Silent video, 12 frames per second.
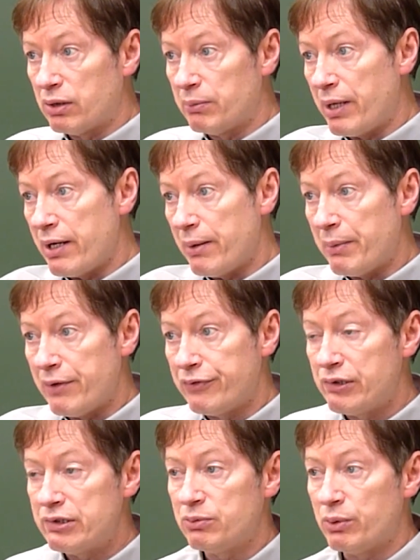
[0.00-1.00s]
And my
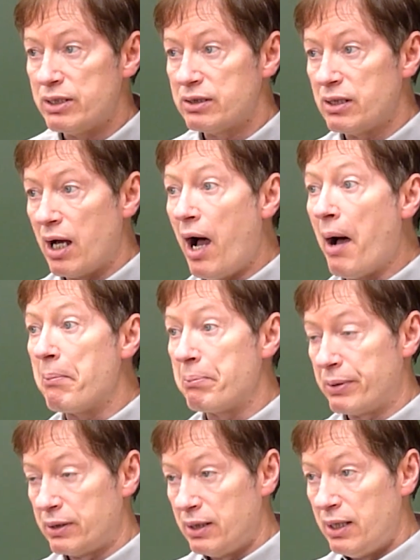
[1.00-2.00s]
first one is the
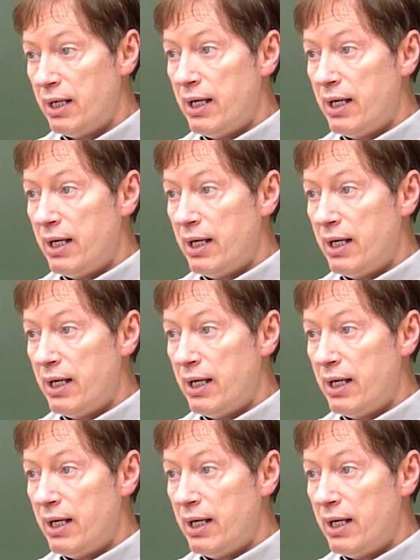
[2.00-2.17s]
up.